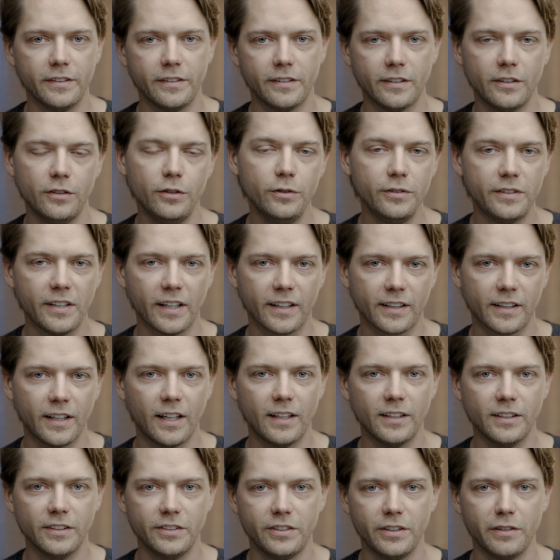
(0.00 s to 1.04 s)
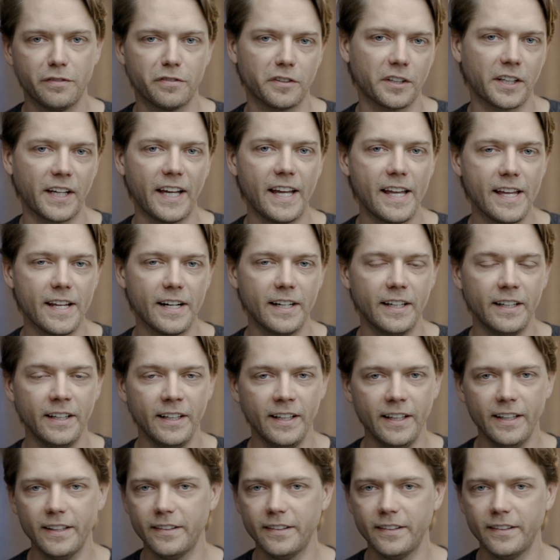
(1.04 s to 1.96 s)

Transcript: is a new technology for Canon.